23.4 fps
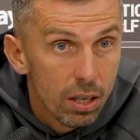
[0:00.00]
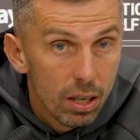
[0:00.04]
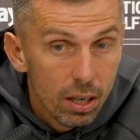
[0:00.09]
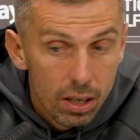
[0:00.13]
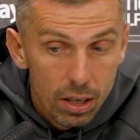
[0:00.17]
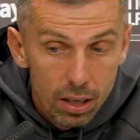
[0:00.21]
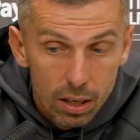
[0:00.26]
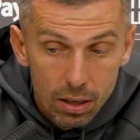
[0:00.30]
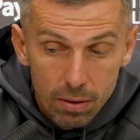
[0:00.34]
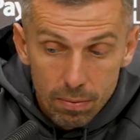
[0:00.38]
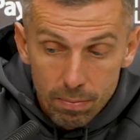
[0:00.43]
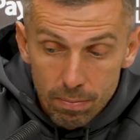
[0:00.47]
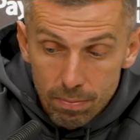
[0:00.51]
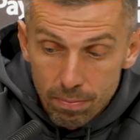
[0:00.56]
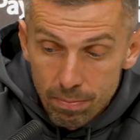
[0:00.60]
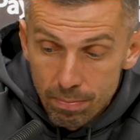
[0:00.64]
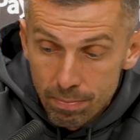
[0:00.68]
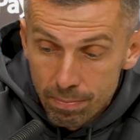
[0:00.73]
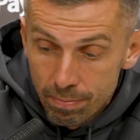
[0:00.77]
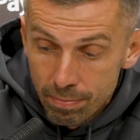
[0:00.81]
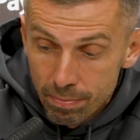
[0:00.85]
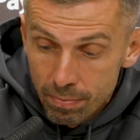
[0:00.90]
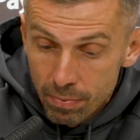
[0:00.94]
Um,
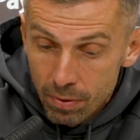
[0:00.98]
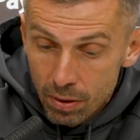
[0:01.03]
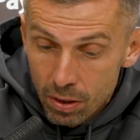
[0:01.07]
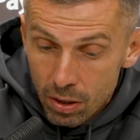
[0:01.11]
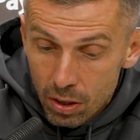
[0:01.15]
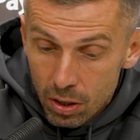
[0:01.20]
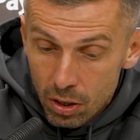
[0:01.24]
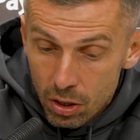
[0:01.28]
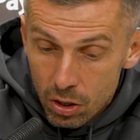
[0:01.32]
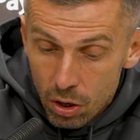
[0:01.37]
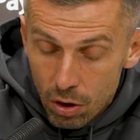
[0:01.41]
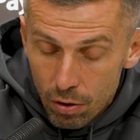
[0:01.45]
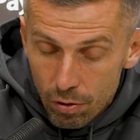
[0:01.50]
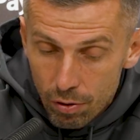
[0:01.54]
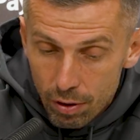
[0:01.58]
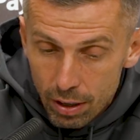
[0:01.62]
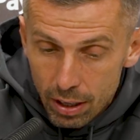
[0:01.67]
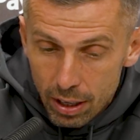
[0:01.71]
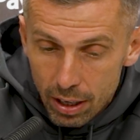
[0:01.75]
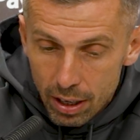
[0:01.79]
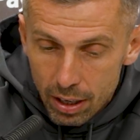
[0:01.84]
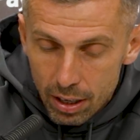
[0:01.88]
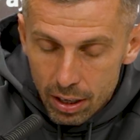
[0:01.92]
so I
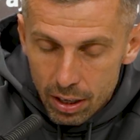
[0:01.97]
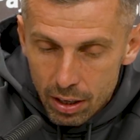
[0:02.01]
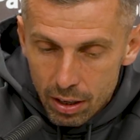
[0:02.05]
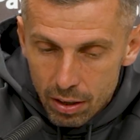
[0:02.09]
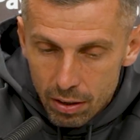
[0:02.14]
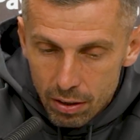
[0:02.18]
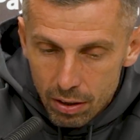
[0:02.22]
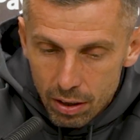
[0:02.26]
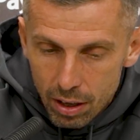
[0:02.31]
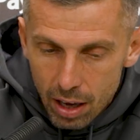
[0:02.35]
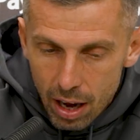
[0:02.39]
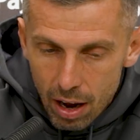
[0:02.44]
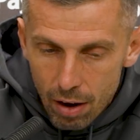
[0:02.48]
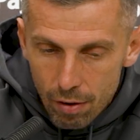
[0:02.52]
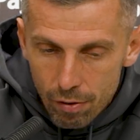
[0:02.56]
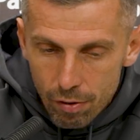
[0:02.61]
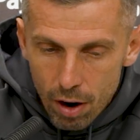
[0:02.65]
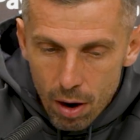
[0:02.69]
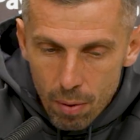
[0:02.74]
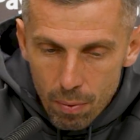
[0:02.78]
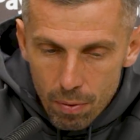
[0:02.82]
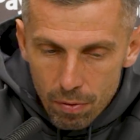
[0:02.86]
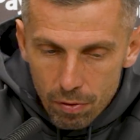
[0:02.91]
think that, that how
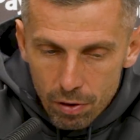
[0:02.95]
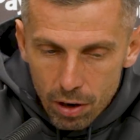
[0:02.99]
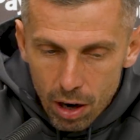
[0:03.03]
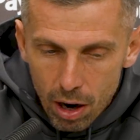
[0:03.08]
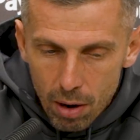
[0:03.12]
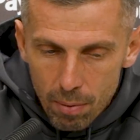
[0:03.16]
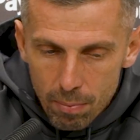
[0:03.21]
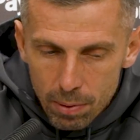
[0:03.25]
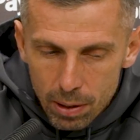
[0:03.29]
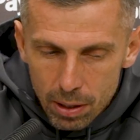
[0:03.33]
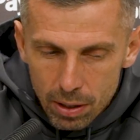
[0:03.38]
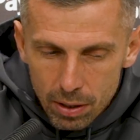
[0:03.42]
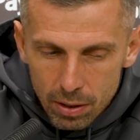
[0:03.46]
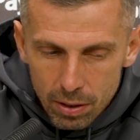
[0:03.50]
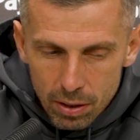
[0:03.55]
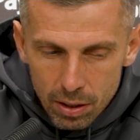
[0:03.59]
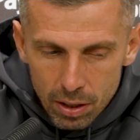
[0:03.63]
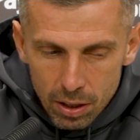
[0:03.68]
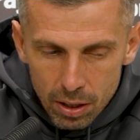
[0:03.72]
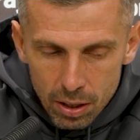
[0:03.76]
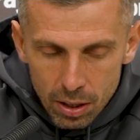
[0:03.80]
far we've come and